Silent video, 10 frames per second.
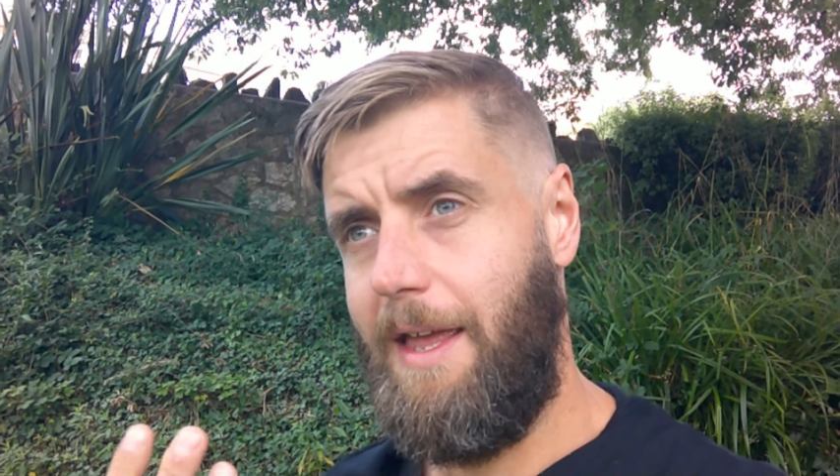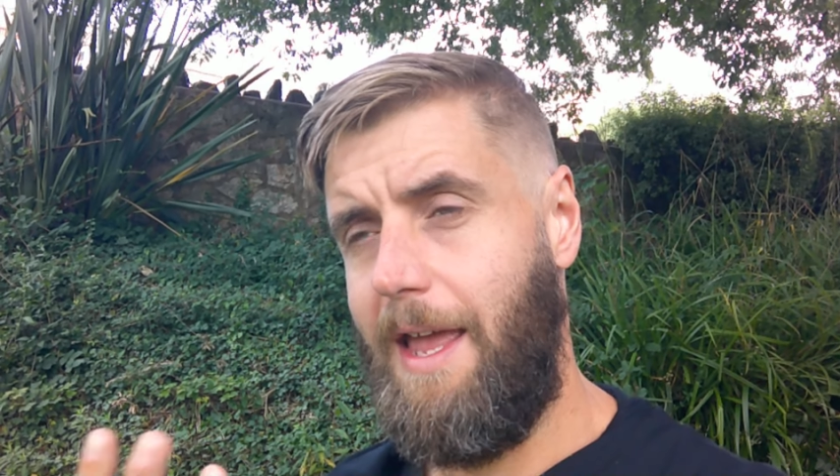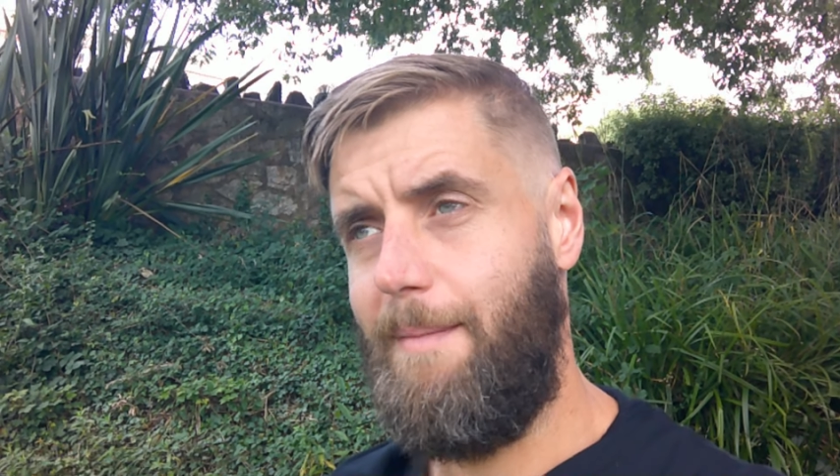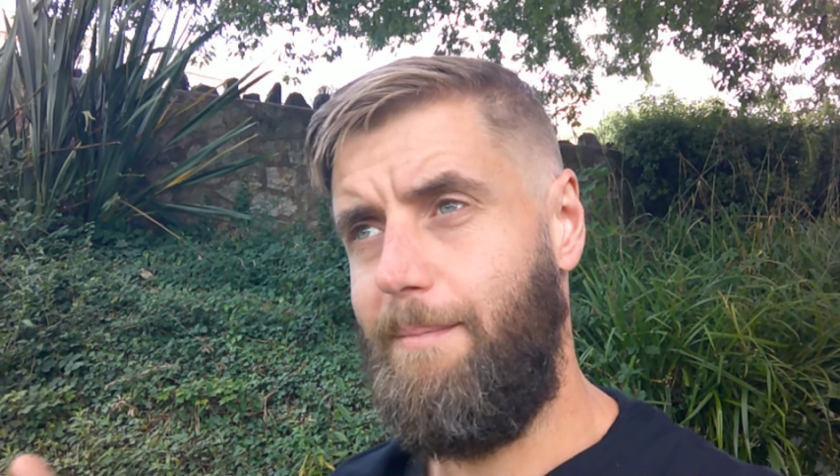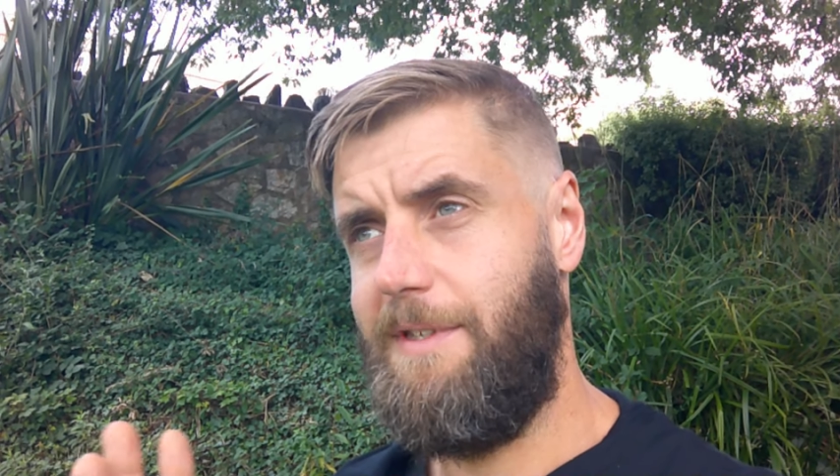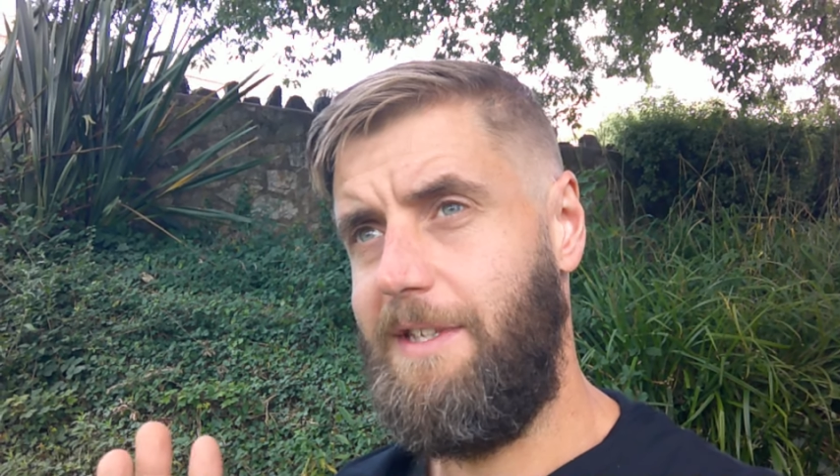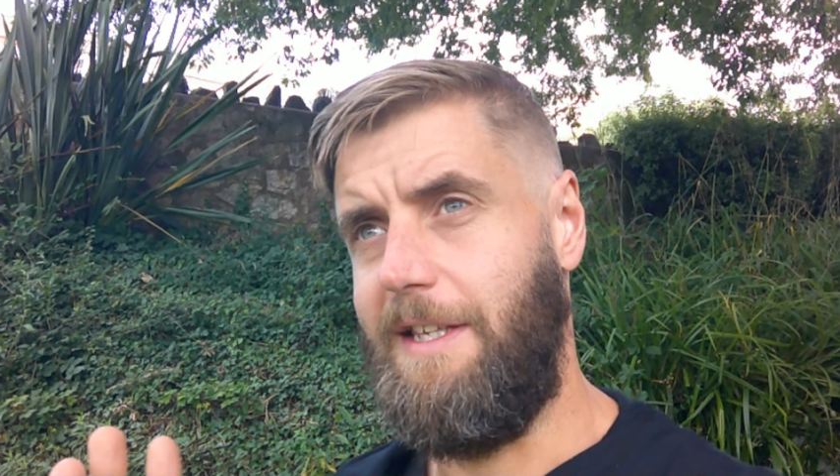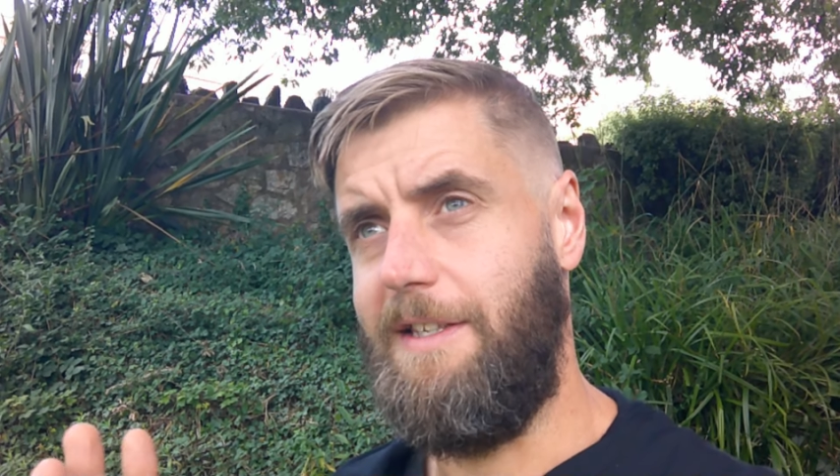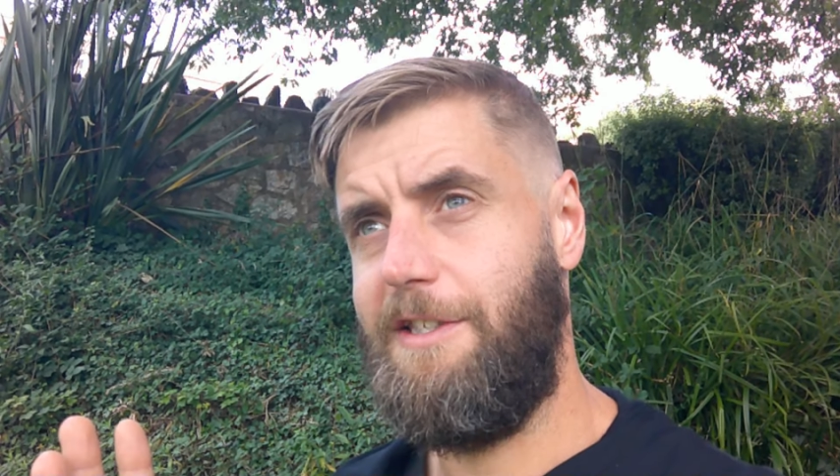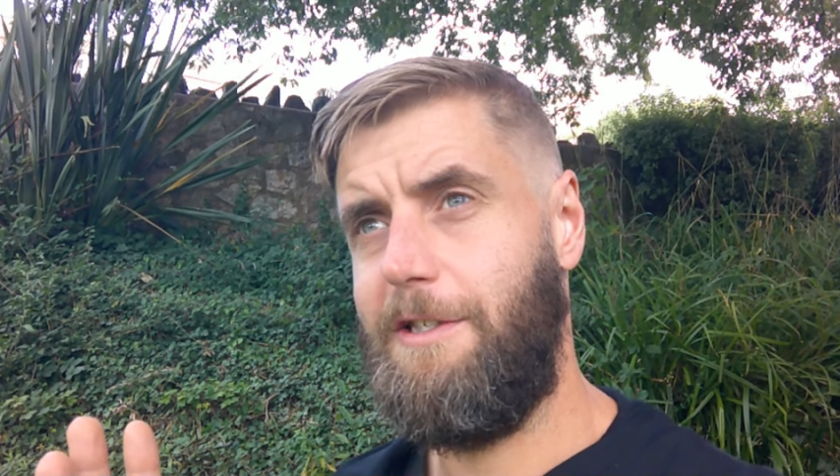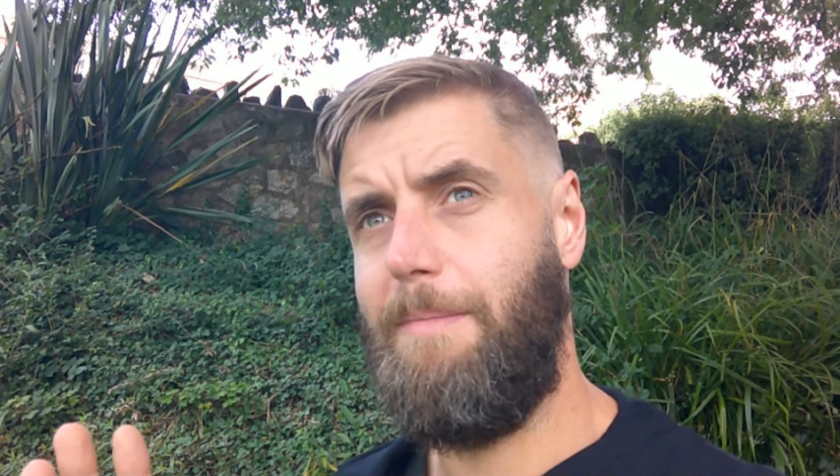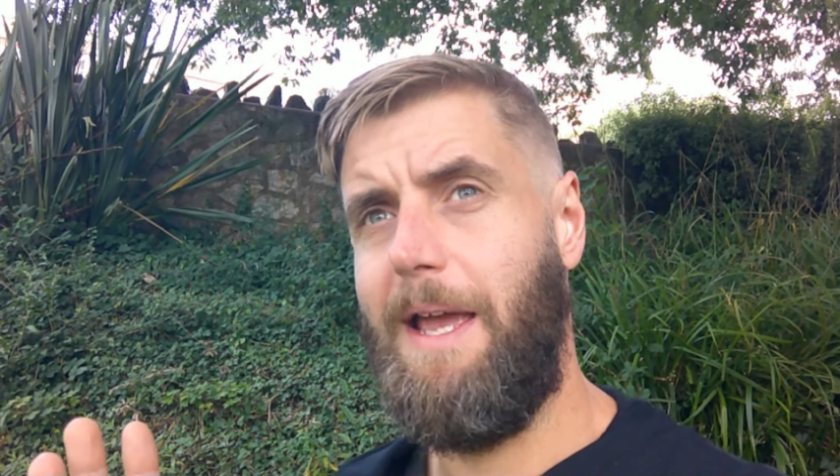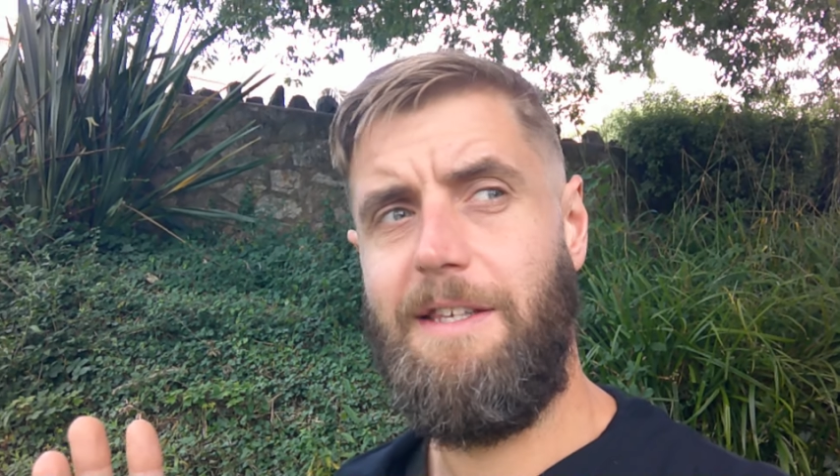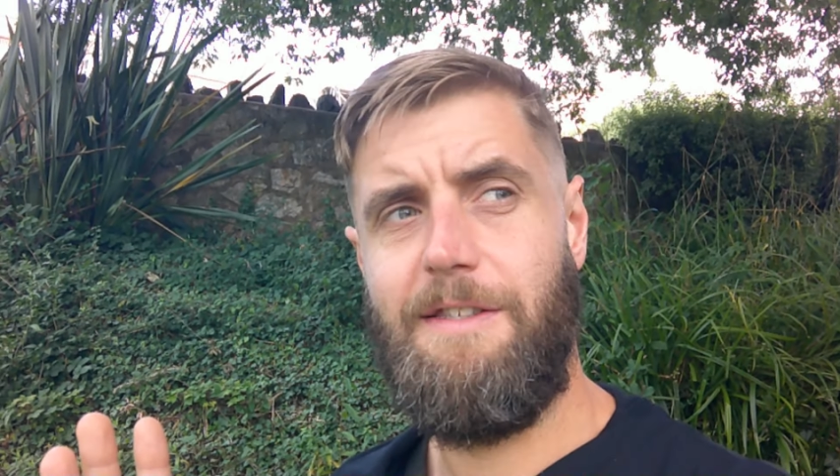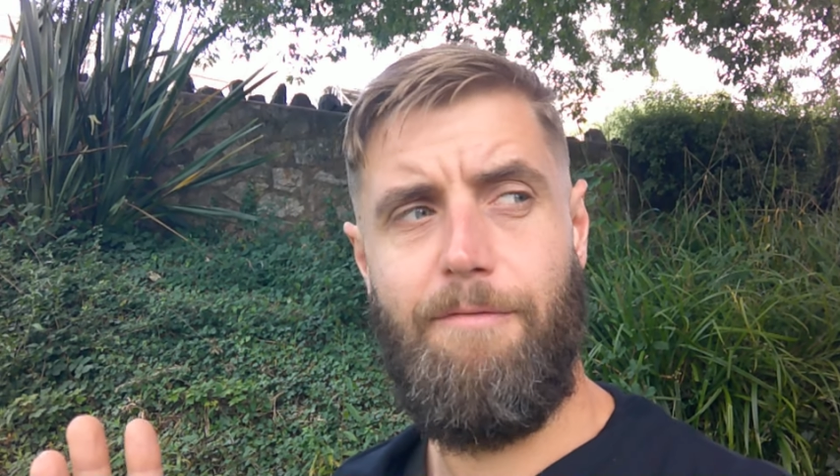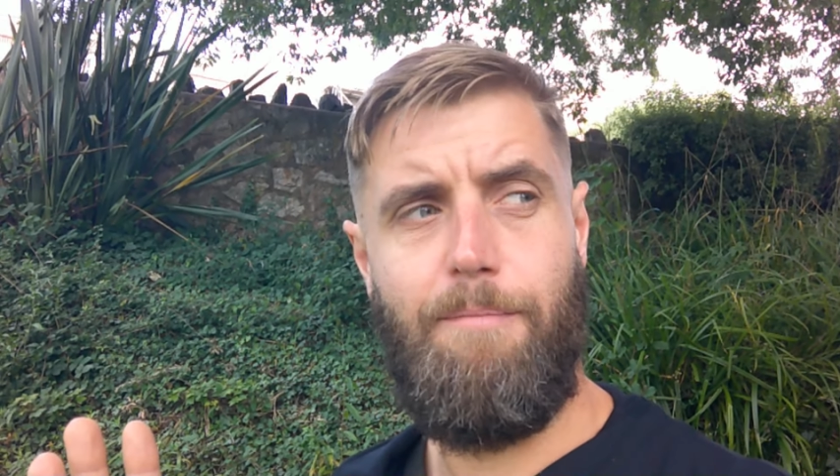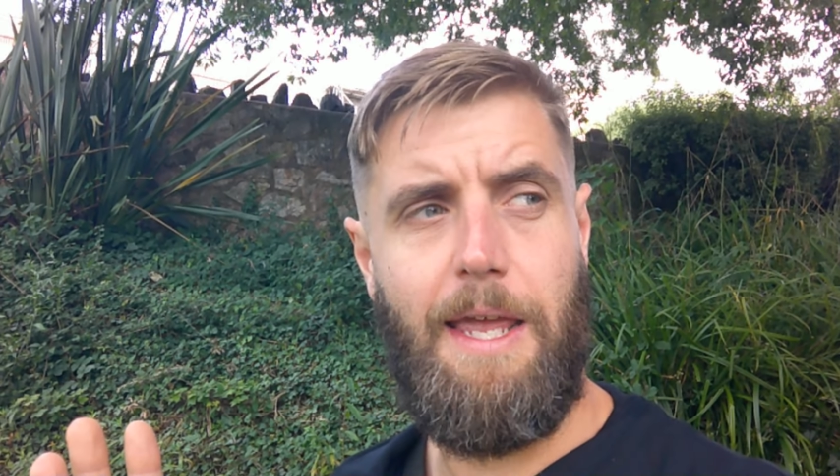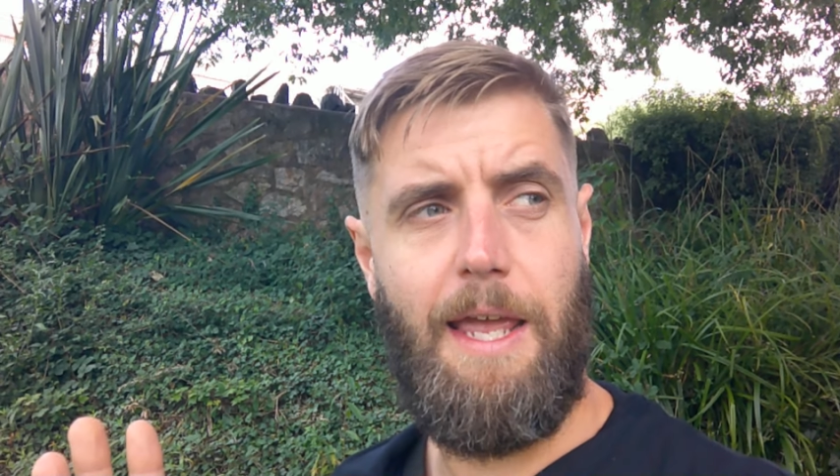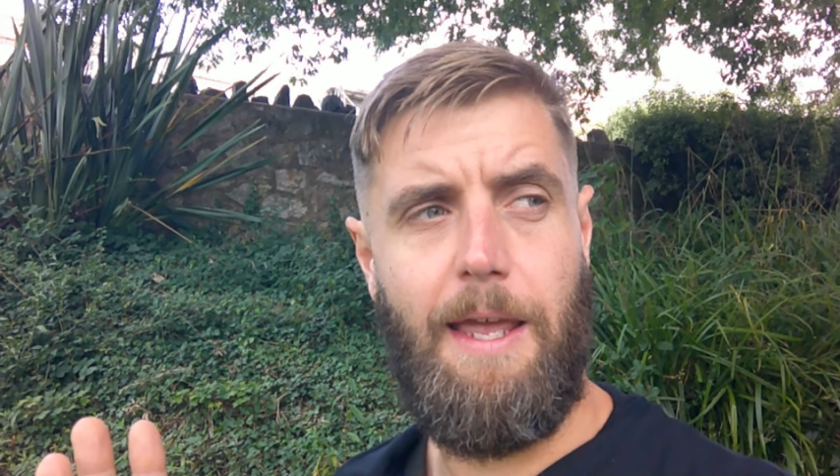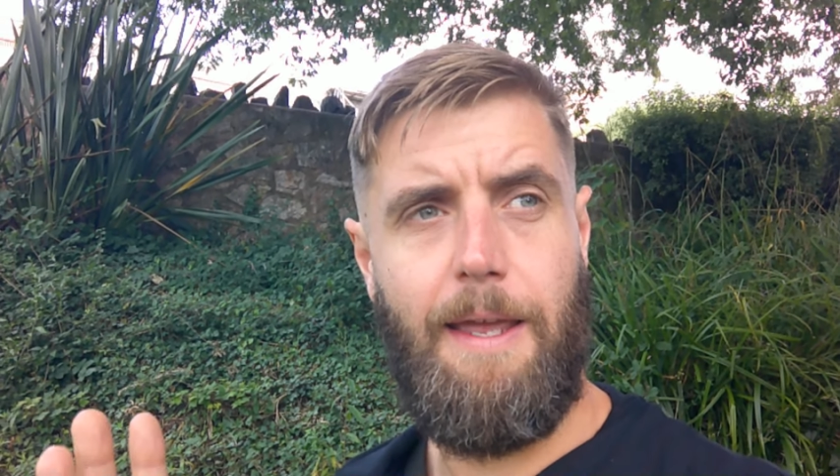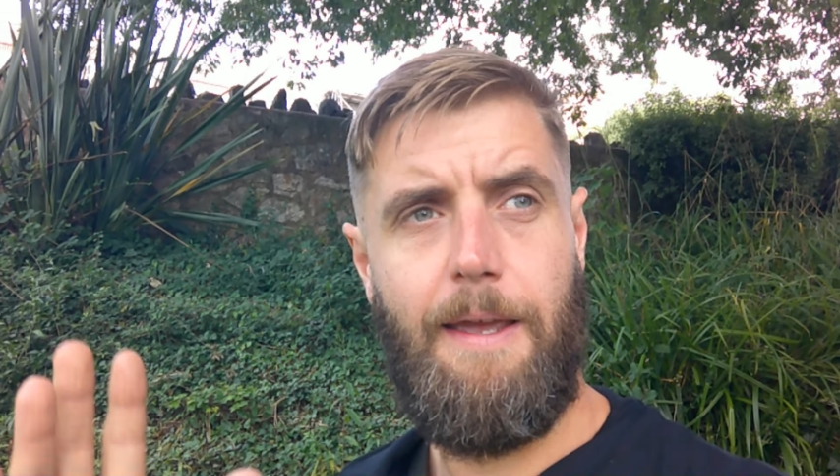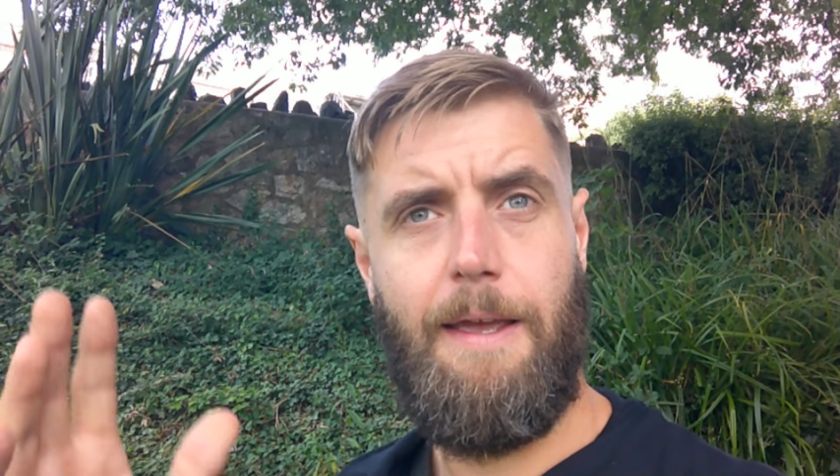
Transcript: empty space of being